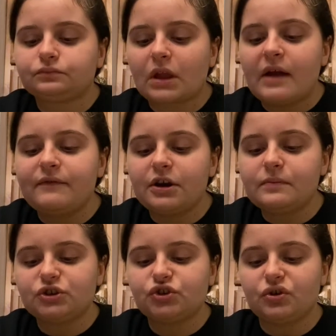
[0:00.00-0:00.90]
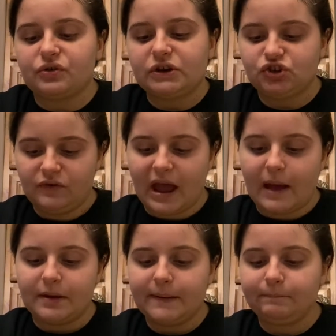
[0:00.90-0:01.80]
I'm very much so a creature of
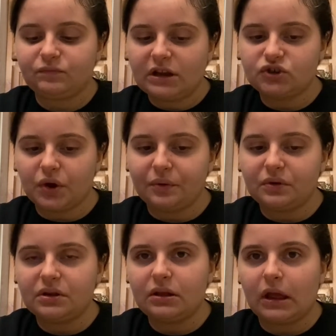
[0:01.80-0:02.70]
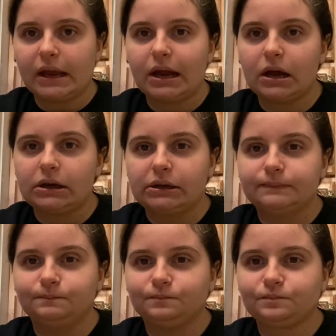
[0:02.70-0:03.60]
habit, so I really like
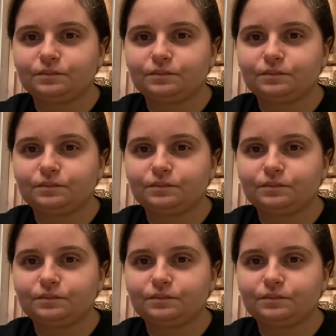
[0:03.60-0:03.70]
the